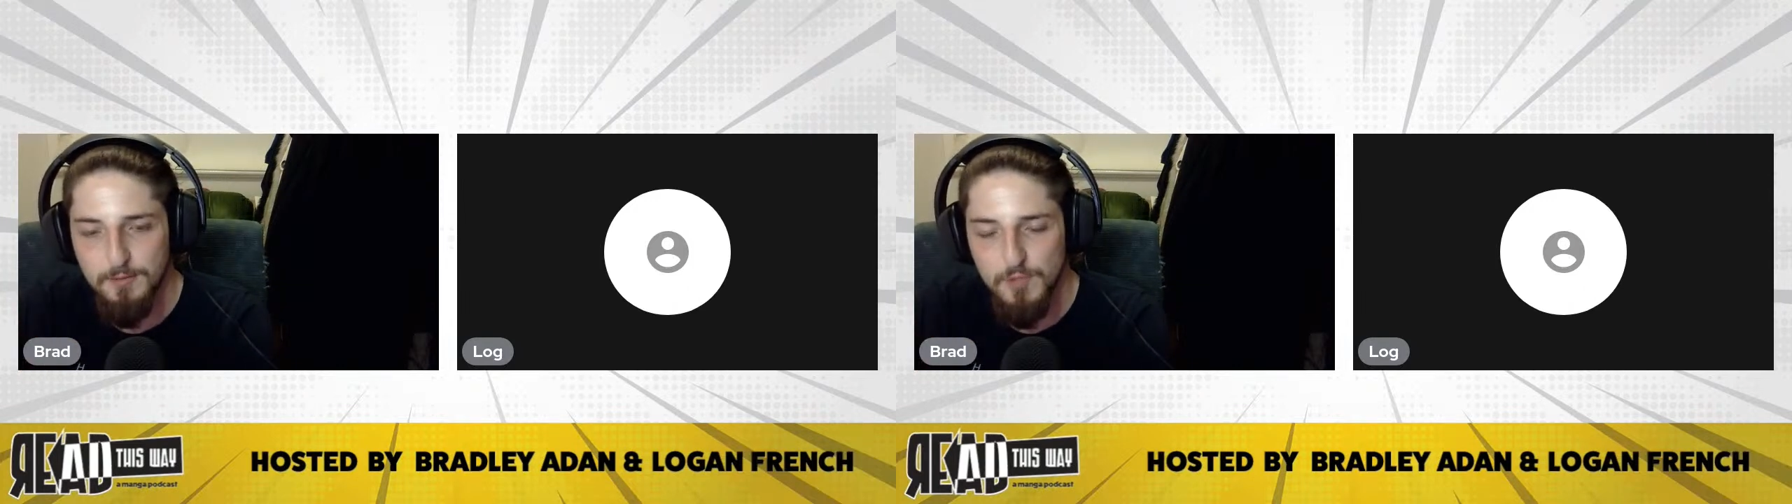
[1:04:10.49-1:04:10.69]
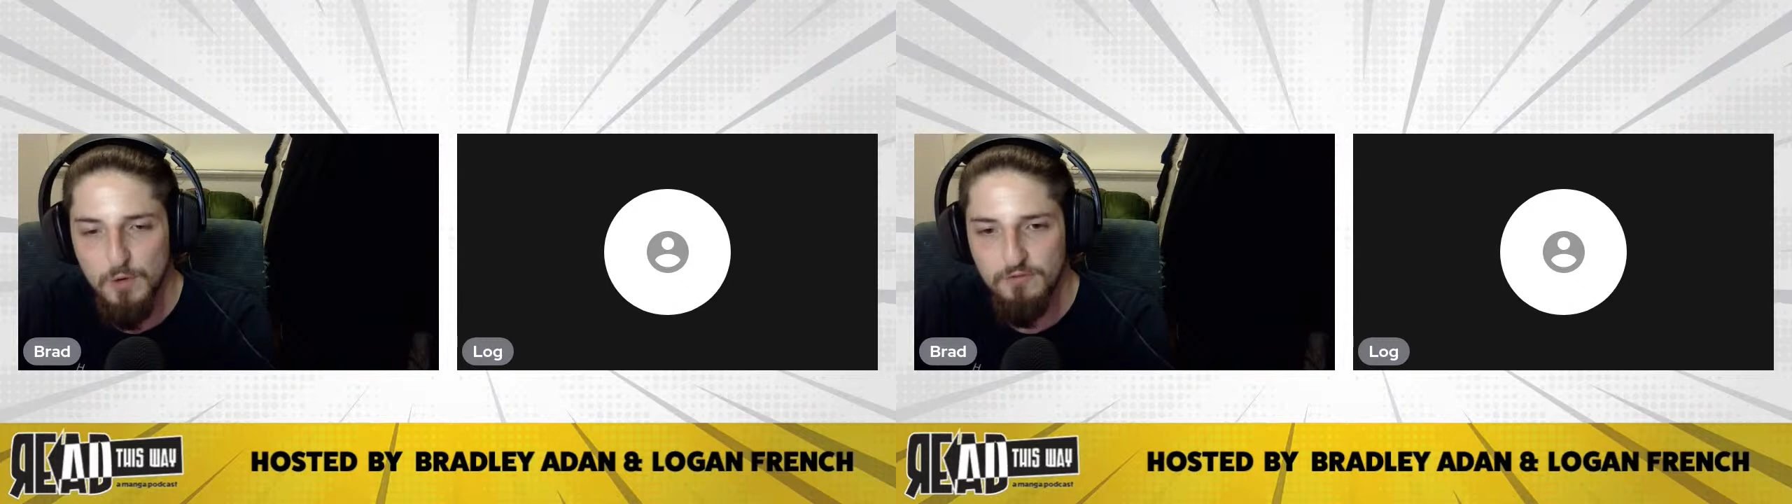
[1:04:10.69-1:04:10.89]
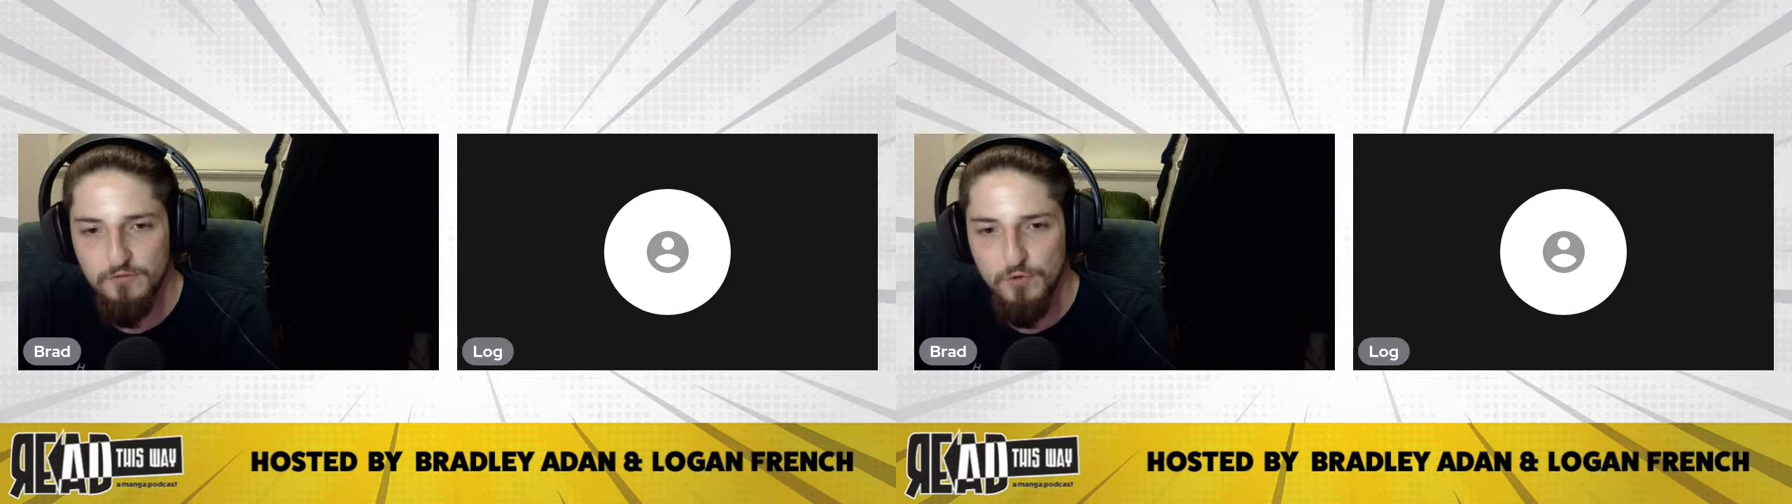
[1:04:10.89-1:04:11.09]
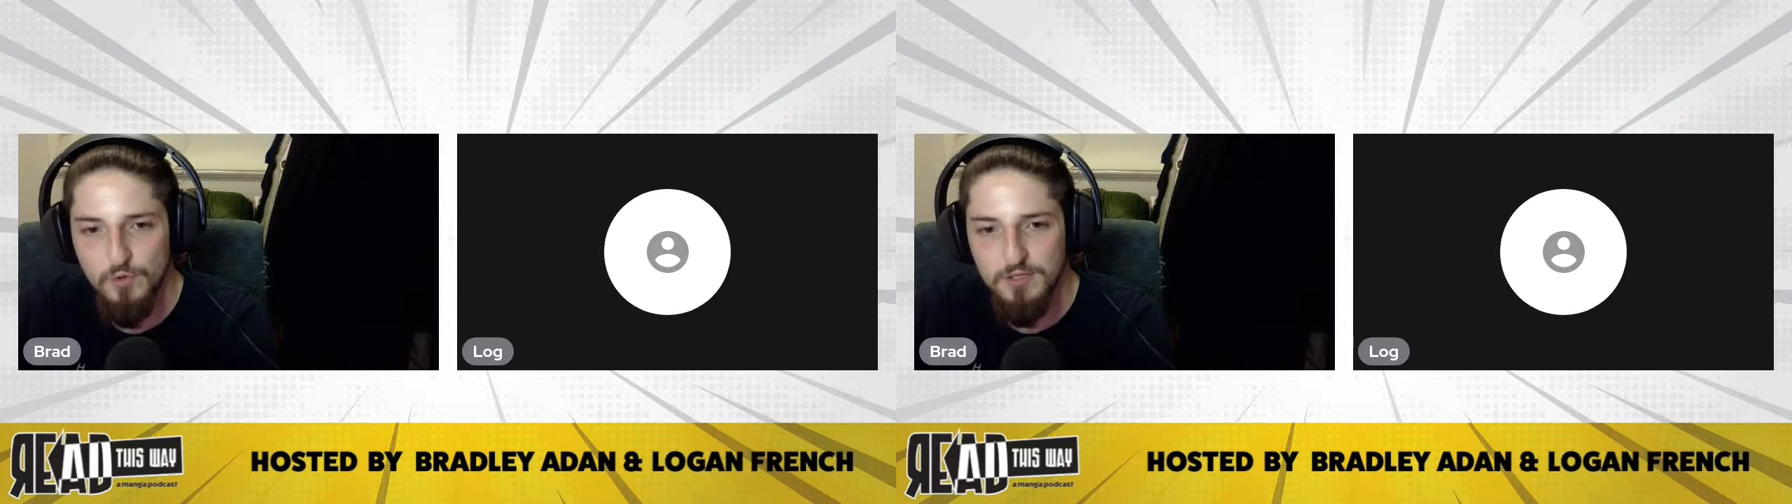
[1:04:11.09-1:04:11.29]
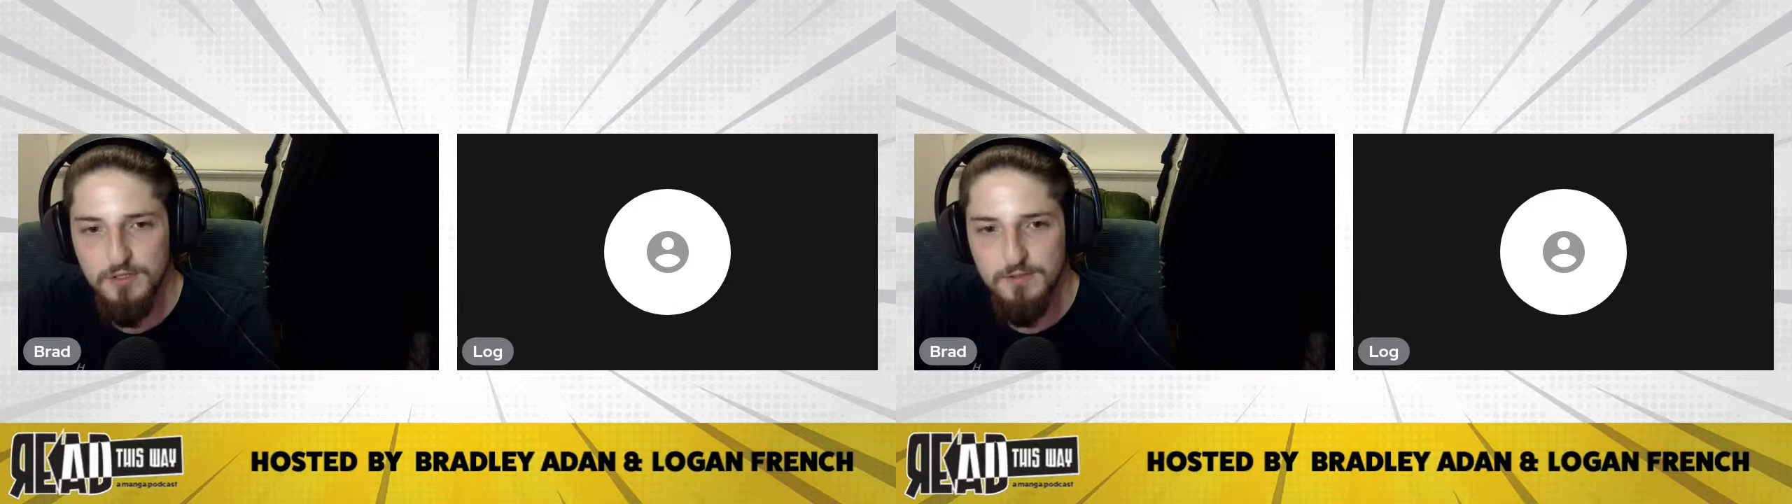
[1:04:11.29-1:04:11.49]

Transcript: going forward.